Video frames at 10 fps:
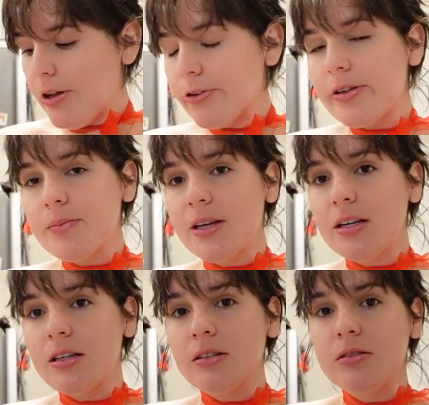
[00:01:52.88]
Other than
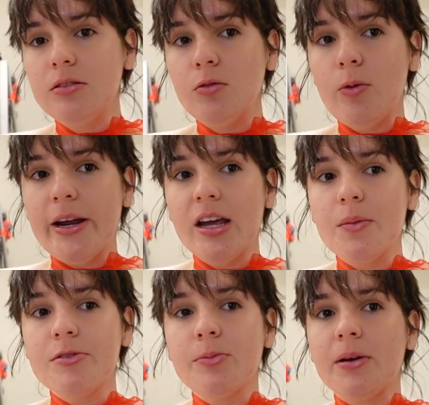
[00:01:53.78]
me waking
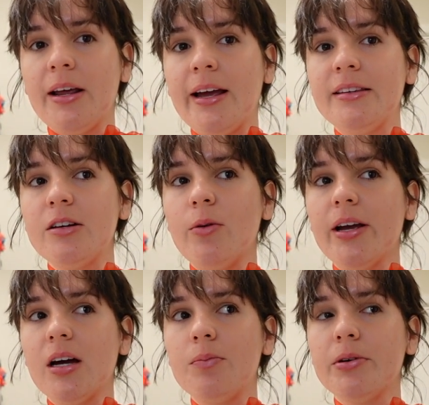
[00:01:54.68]
up super late, I did
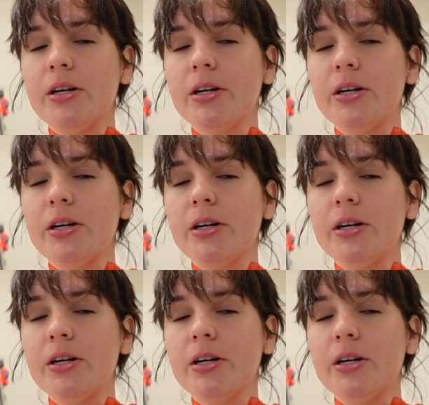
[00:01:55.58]
wake up